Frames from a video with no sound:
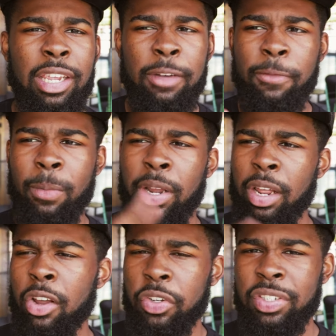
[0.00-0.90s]
And from what
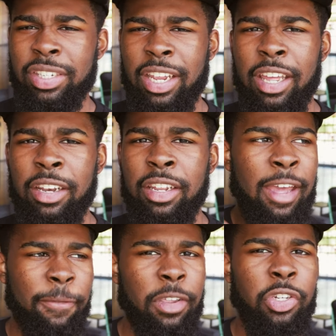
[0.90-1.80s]
I understand,
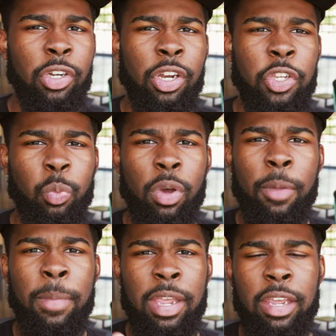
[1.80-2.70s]
that feature is
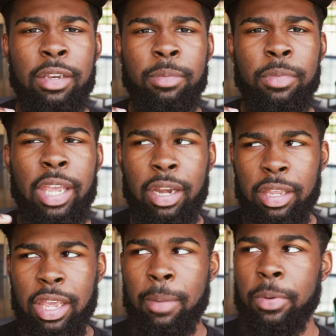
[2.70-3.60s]
what made
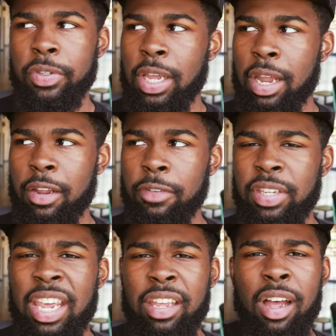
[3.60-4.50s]
Canon cameras kind of
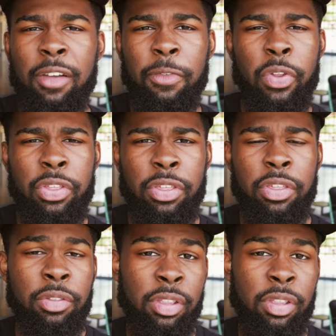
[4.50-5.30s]
take off with